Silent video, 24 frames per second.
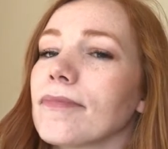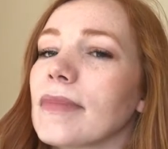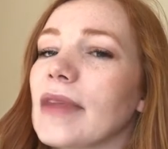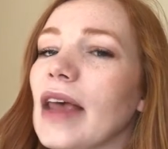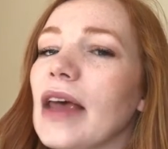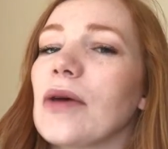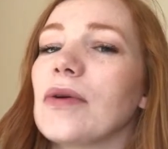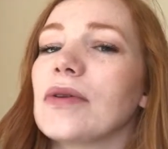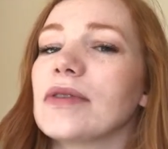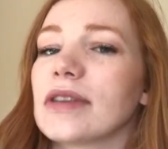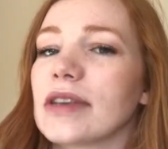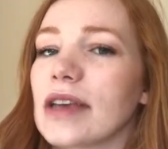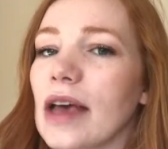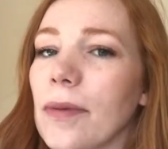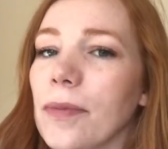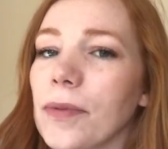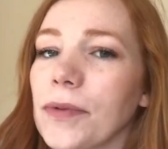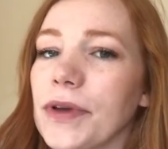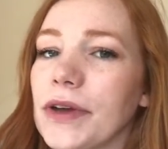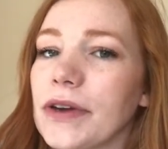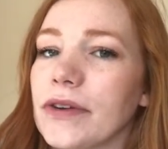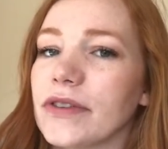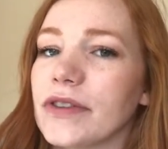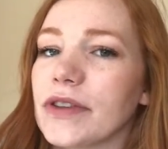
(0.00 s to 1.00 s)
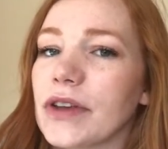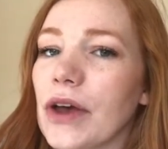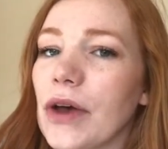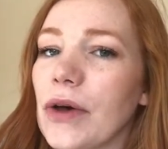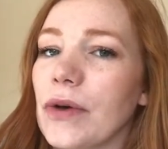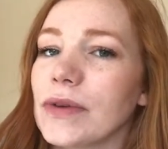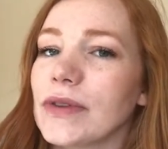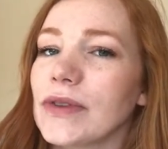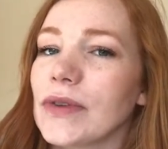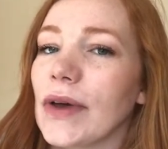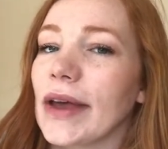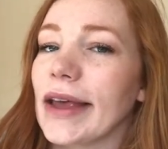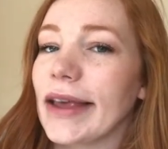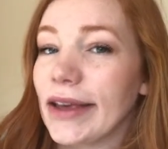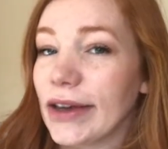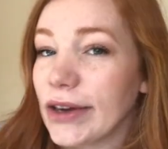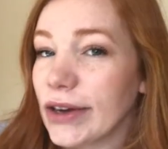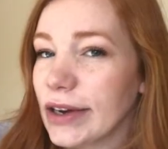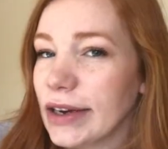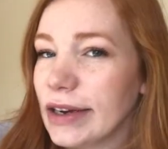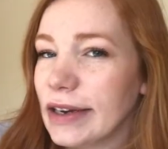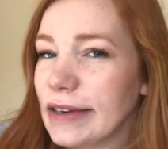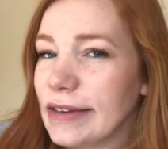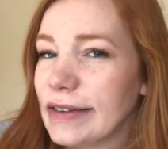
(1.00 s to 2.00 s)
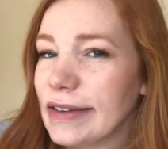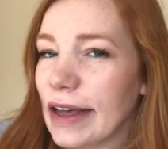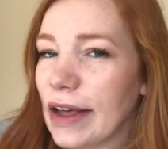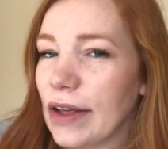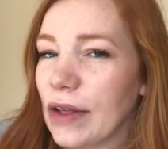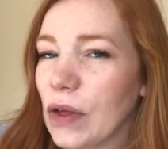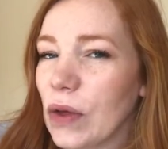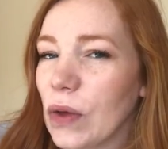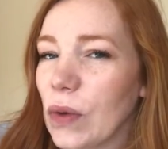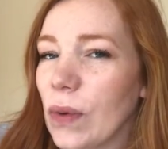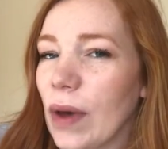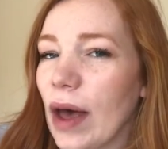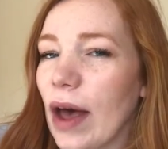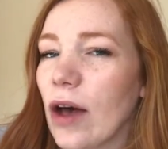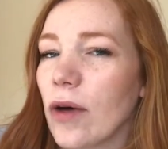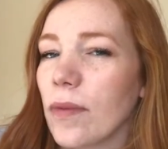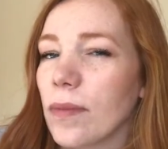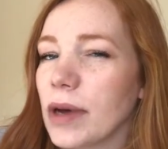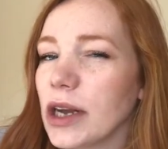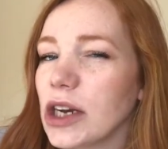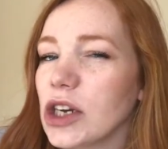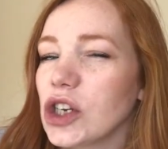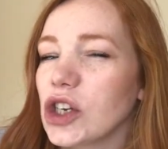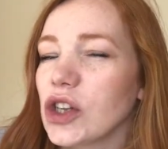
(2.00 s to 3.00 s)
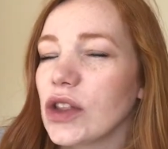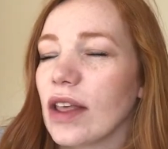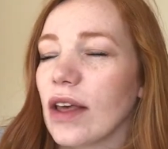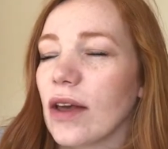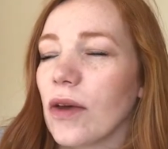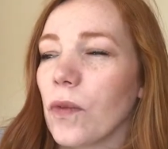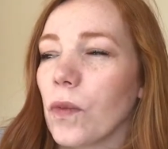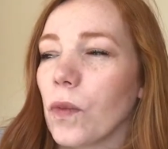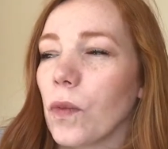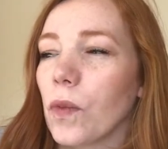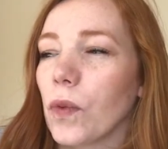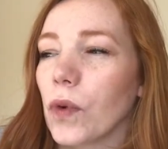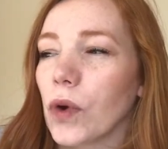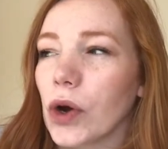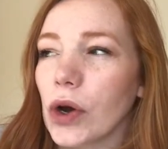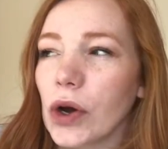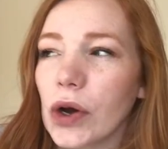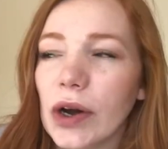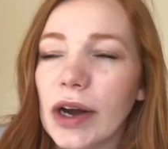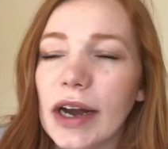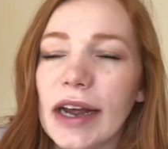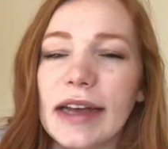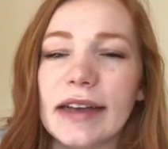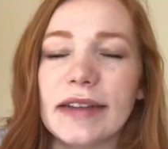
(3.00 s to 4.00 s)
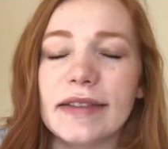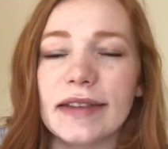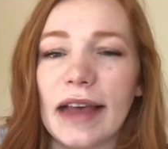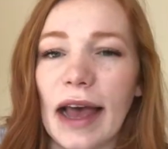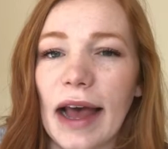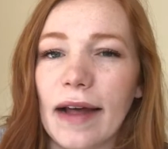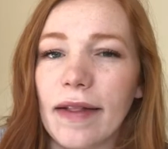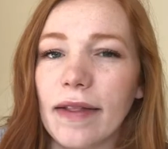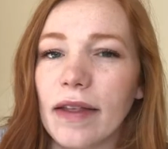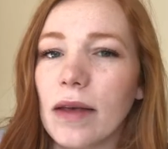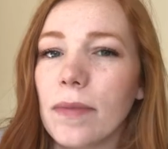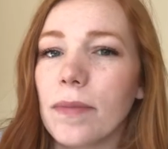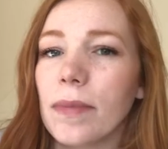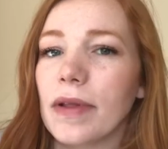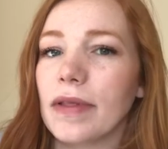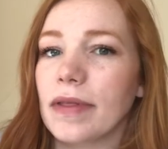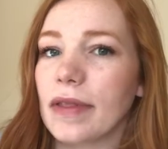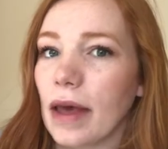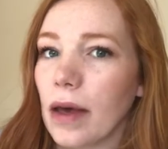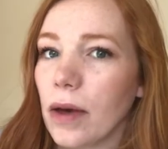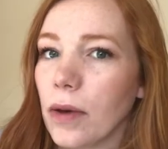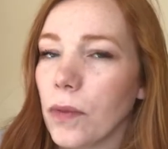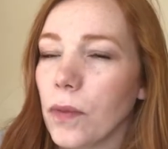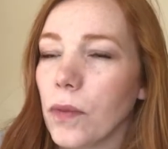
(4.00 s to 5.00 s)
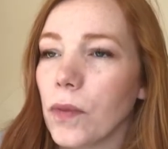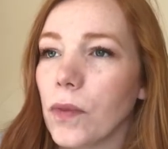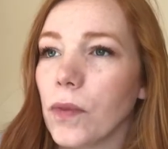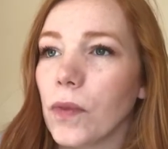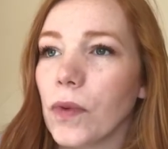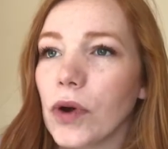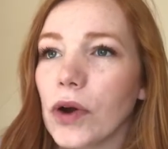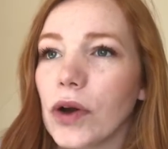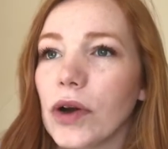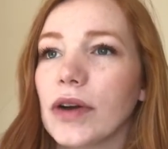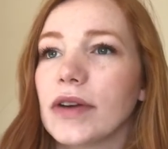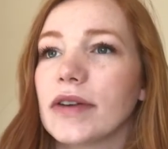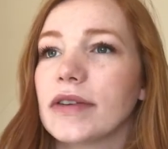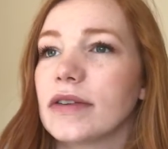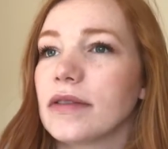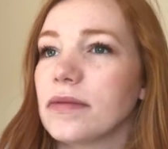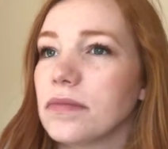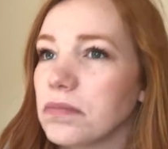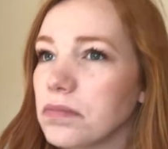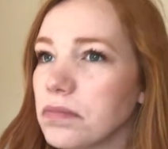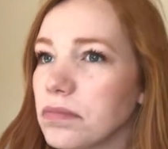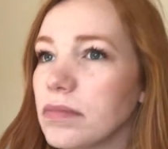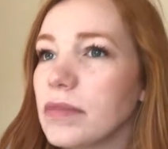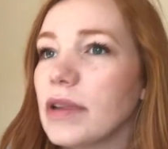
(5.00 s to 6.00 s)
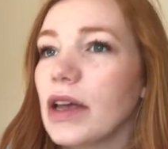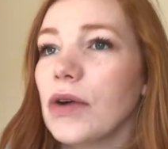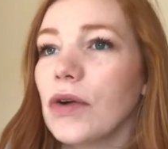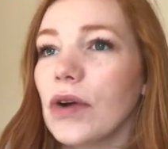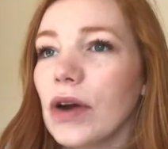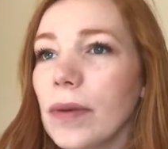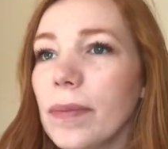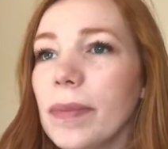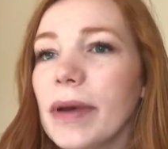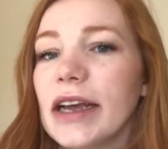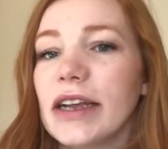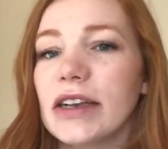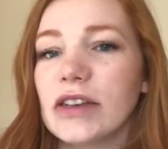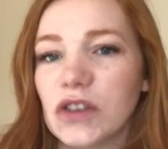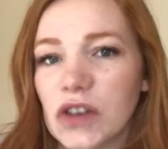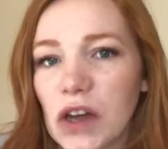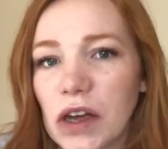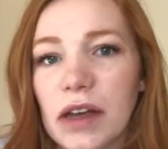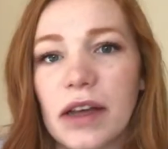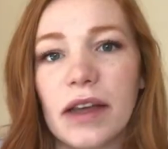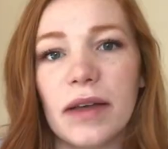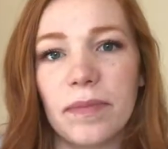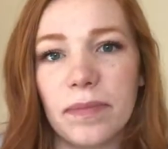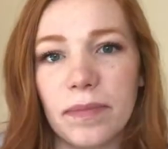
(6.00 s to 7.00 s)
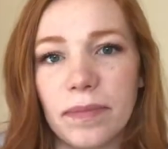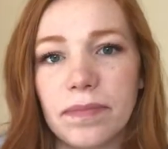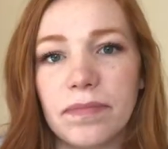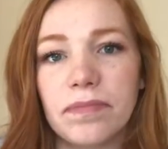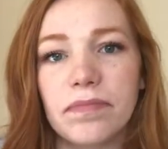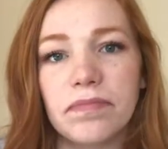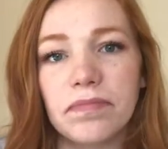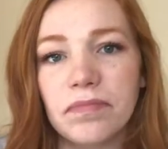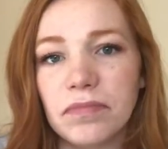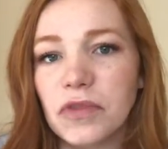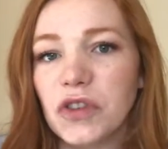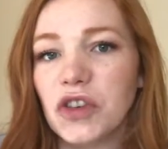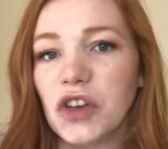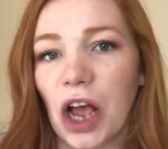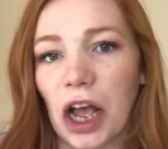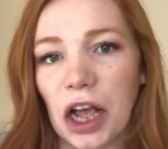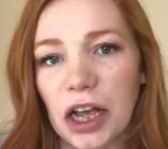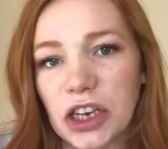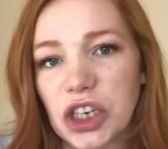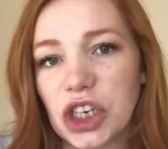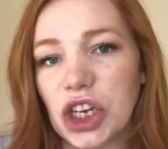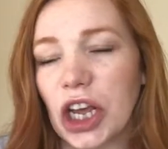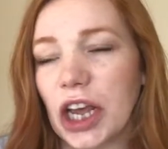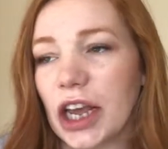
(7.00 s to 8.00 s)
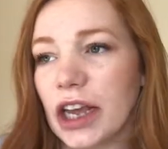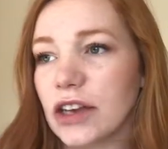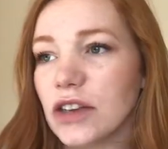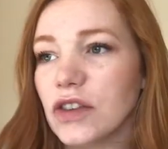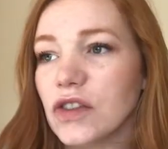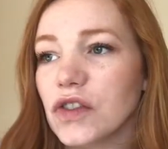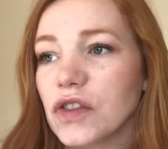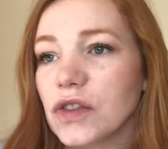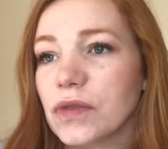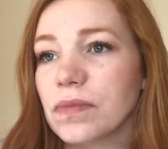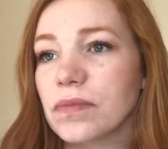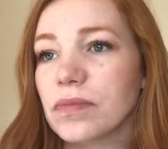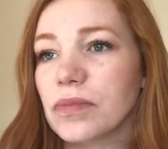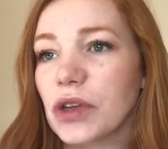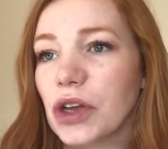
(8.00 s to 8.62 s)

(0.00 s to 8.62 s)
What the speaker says: It was a couple years ago, so I couldn't tell you how much they were exactly, but they were a big chunk of change.